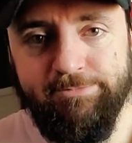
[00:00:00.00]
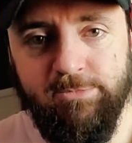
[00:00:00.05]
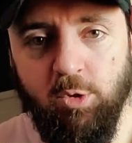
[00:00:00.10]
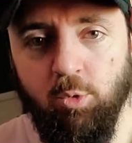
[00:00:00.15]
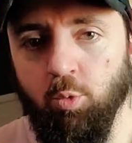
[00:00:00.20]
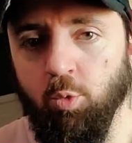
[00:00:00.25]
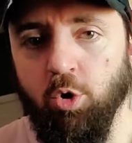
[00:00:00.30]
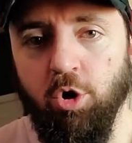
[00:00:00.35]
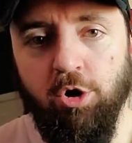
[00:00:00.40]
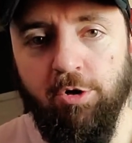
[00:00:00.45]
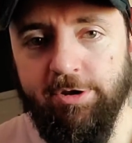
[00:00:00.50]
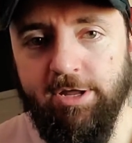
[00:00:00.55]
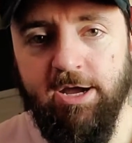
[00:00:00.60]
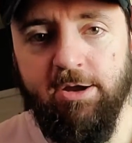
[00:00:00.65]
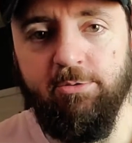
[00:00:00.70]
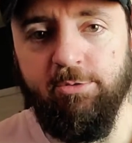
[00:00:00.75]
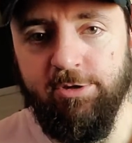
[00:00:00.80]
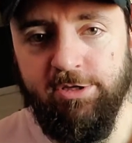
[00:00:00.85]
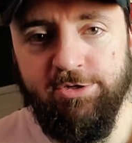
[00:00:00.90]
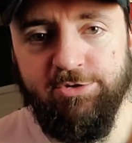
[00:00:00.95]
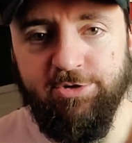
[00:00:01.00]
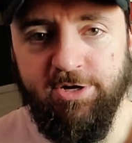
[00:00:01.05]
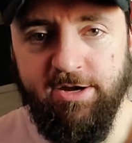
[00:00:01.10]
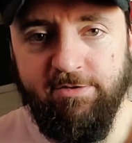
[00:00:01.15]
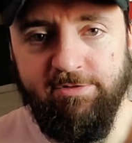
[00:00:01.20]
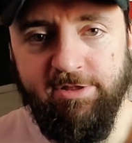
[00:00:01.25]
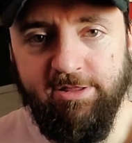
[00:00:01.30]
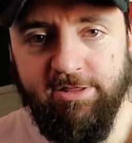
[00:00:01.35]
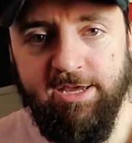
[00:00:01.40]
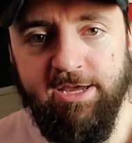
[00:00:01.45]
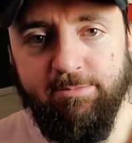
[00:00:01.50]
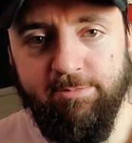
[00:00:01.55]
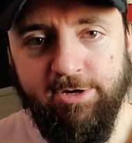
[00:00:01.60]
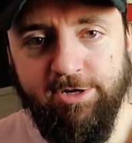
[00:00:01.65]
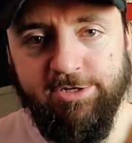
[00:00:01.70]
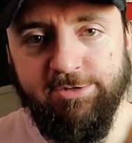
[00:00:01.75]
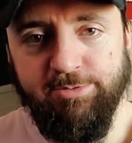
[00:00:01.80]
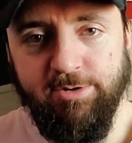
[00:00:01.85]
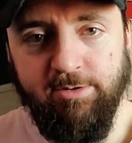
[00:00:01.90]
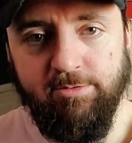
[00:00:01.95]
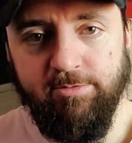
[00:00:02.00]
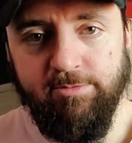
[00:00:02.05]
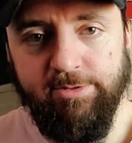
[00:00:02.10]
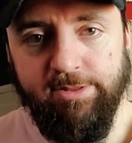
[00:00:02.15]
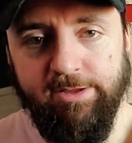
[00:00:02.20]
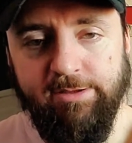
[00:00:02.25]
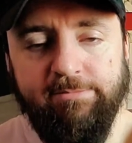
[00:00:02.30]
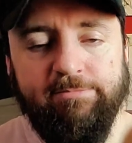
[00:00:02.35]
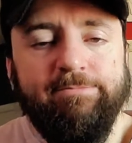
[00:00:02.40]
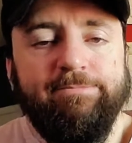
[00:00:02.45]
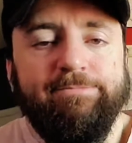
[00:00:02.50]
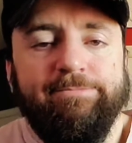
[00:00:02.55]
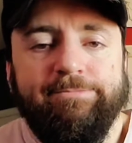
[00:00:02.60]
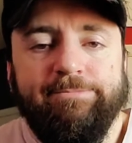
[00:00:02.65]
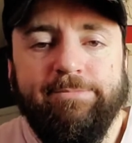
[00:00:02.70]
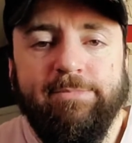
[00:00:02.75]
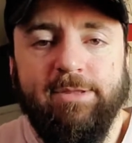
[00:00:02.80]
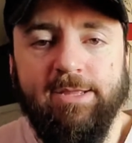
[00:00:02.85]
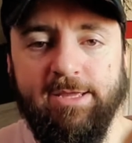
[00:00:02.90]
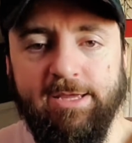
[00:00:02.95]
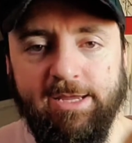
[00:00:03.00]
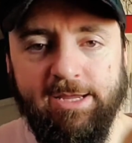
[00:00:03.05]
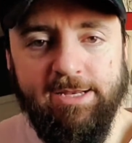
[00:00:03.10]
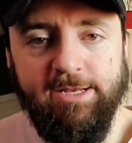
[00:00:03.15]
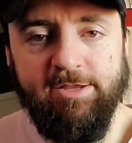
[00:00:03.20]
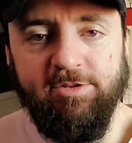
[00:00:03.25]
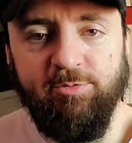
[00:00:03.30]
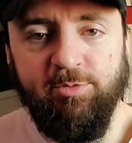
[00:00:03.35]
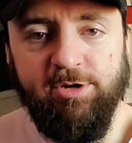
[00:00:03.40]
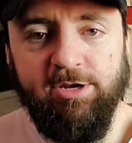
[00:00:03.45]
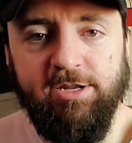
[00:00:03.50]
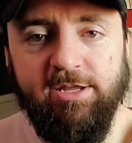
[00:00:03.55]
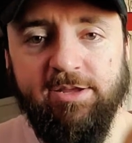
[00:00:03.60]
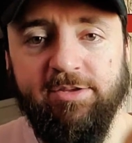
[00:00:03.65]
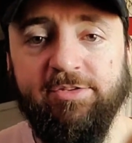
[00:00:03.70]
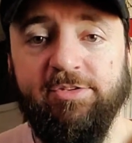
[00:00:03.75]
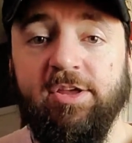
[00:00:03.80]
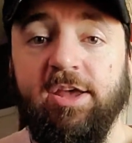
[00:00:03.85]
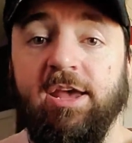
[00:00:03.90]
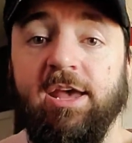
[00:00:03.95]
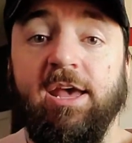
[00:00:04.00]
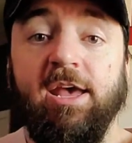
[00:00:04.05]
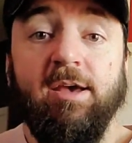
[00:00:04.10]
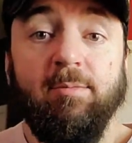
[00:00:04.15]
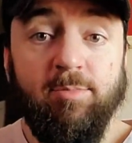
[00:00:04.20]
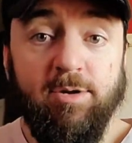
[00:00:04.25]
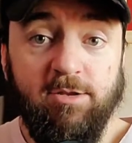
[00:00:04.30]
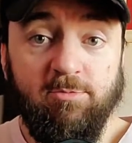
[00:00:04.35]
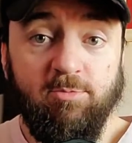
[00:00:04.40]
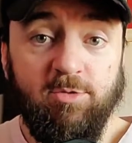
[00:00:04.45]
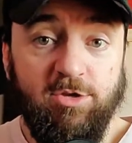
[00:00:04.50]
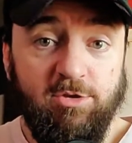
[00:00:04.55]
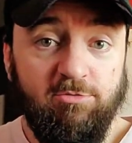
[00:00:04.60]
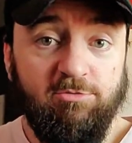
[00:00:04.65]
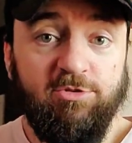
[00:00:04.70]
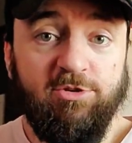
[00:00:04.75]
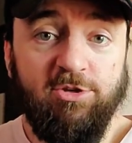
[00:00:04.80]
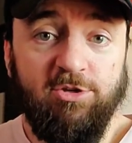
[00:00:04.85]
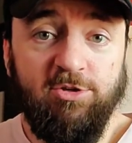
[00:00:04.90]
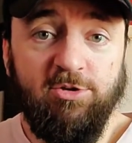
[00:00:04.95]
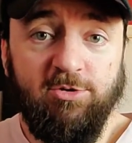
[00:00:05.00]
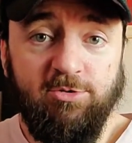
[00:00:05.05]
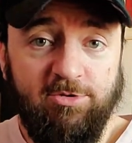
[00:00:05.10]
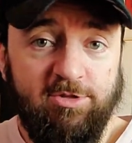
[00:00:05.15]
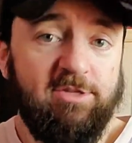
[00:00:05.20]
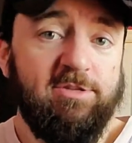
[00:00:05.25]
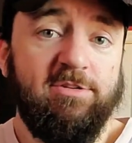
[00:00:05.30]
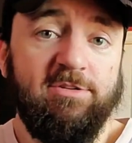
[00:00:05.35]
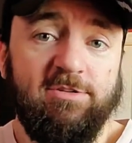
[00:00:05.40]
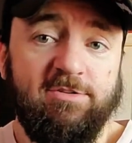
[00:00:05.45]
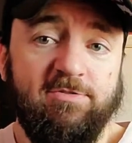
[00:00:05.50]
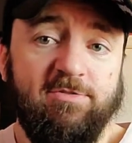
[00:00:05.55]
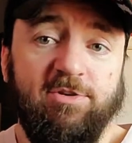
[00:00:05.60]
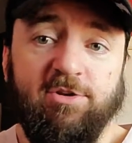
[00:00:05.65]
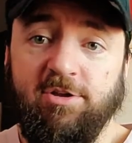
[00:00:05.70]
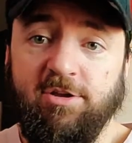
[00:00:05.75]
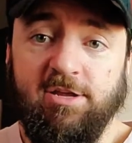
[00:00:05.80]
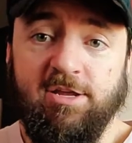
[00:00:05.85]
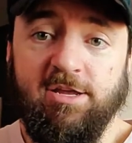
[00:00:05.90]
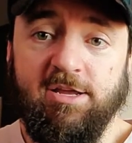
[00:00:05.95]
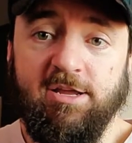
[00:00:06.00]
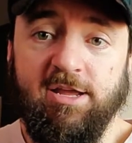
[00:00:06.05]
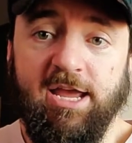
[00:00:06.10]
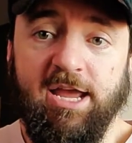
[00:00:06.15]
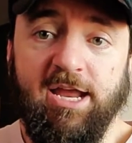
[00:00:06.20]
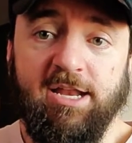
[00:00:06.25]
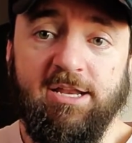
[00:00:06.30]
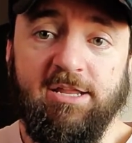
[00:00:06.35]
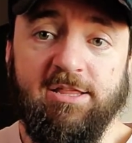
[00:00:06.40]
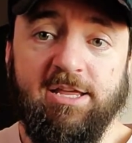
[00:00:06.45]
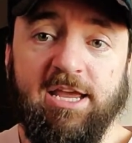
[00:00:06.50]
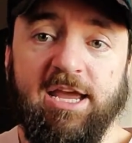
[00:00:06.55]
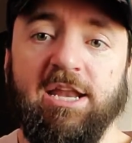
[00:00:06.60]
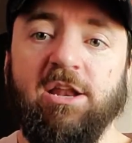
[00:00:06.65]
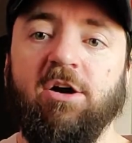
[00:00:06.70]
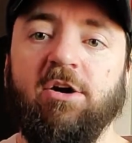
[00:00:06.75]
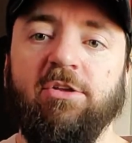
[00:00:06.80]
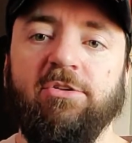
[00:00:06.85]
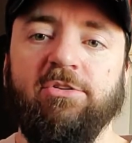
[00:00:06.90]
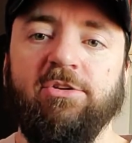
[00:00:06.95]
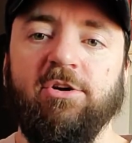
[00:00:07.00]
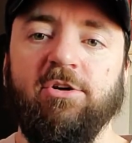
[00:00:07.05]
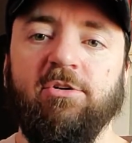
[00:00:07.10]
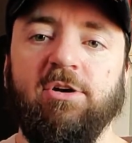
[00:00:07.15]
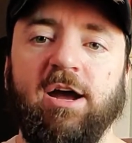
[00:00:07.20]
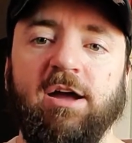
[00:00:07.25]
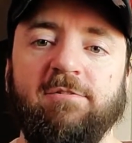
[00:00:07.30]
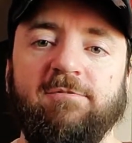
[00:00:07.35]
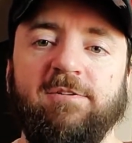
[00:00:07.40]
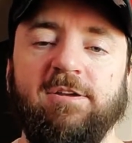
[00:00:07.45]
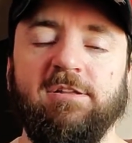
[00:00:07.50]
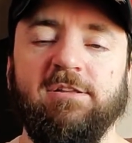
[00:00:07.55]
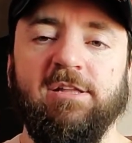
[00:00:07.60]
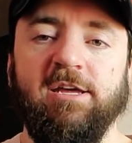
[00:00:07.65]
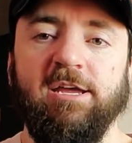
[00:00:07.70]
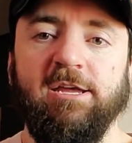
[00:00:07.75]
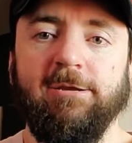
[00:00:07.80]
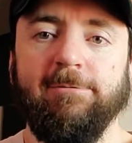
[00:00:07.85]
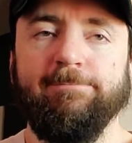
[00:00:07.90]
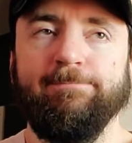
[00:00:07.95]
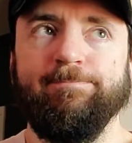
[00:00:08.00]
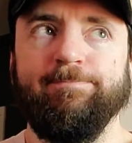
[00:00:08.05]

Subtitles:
we're all not really traveling that much probably. It is what it is. But when you do, this is a very handy thing. And also, I feel like